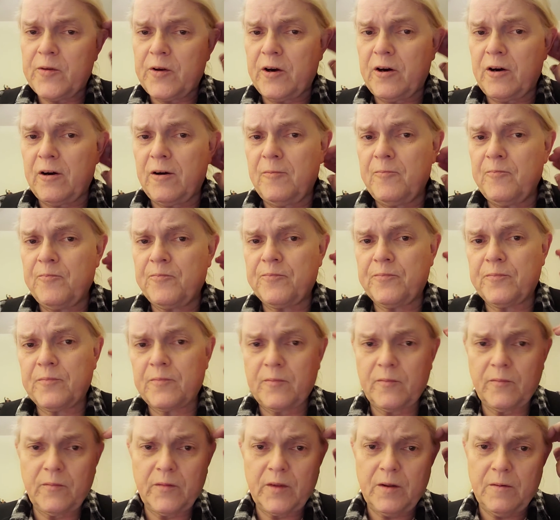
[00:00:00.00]
um,
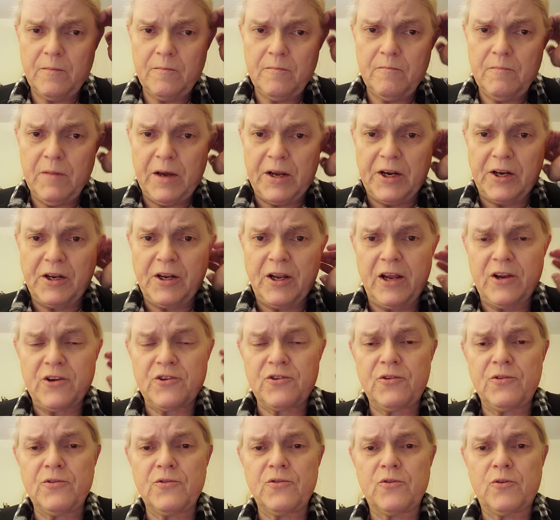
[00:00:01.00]

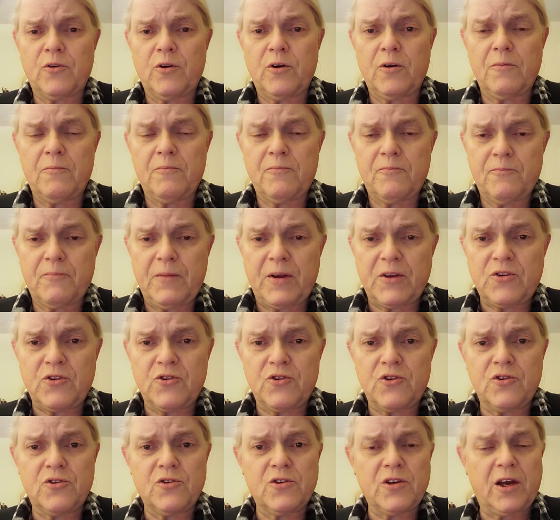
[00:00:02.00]
meditations or
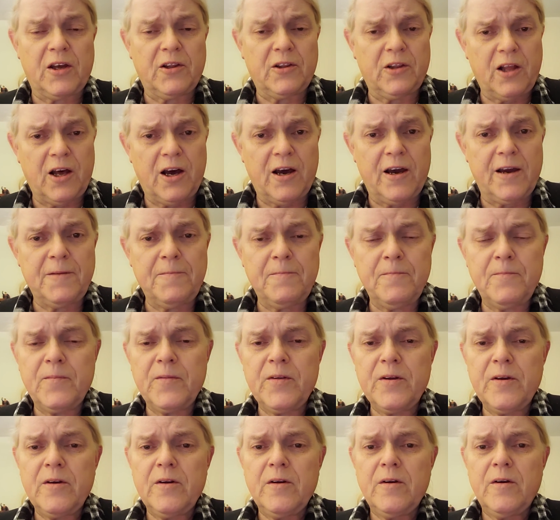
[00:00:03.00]
messages online
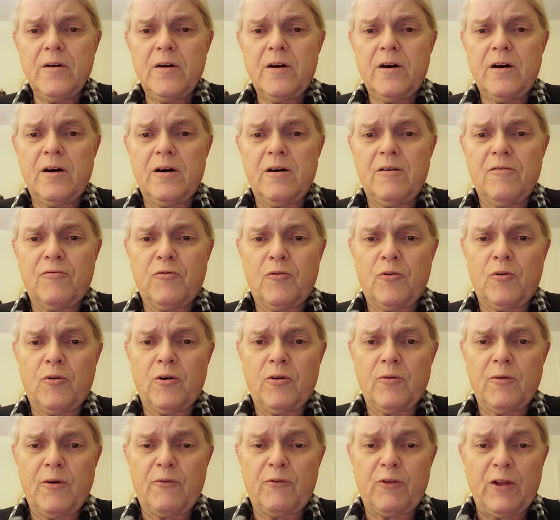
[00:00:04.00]
uh,
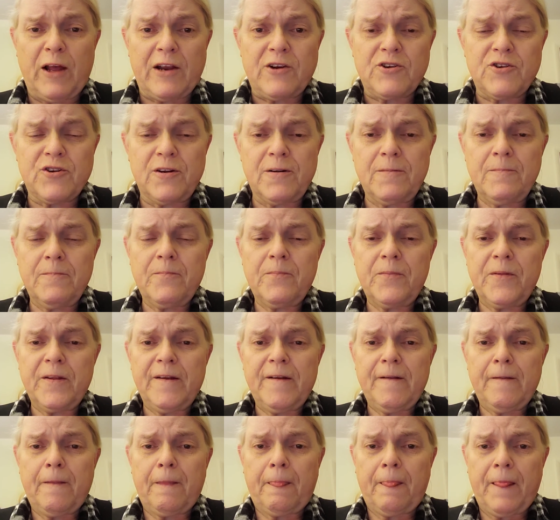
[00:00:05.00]
for reflection,
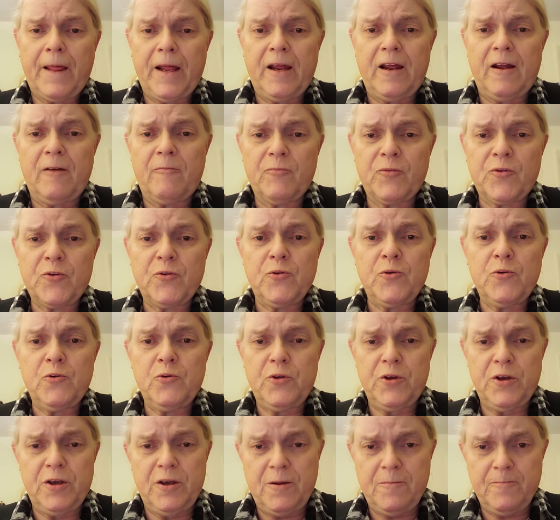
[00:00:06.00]
and through
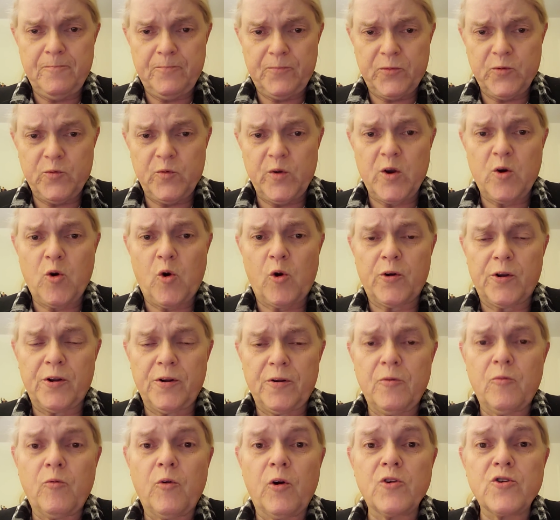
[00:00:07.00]
the
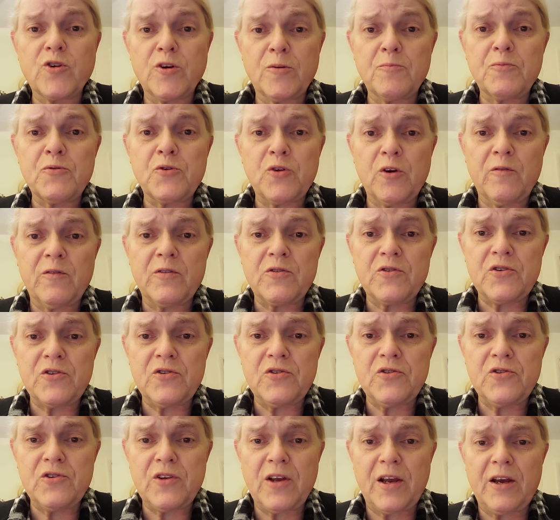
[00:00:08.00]
recorded worship
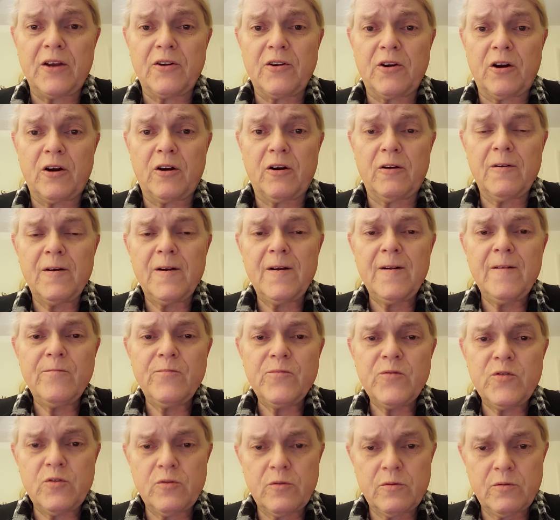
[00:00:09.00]
services and our
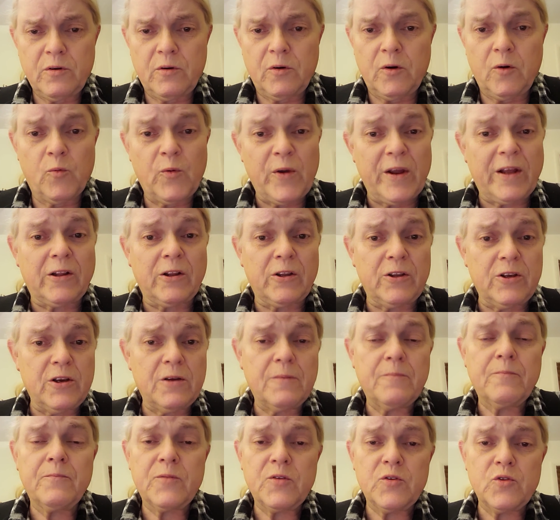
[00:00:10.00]
uh,
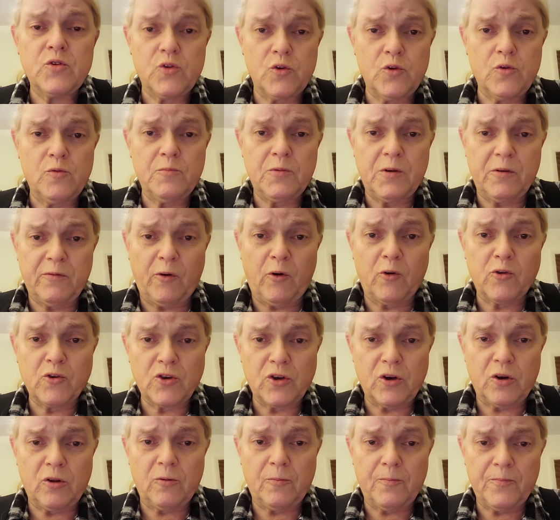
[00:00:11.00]
weekly Zoom
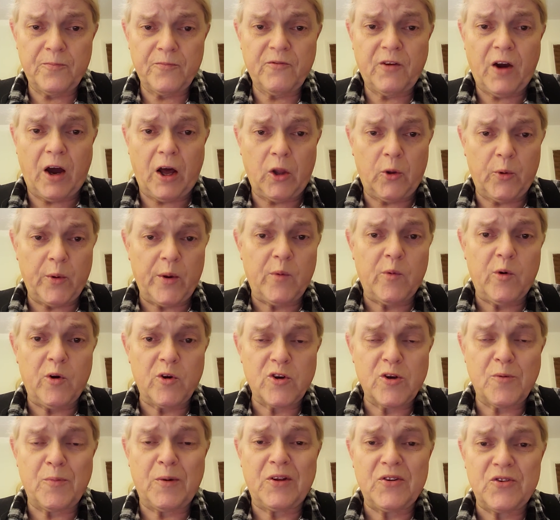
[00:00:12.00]
devotional following
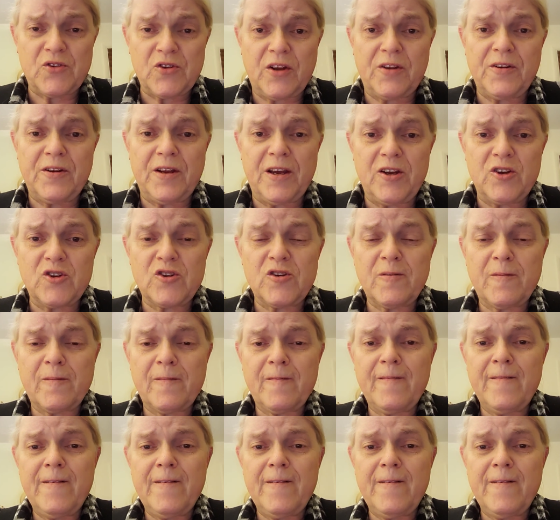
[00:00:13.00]
worship on Sundays.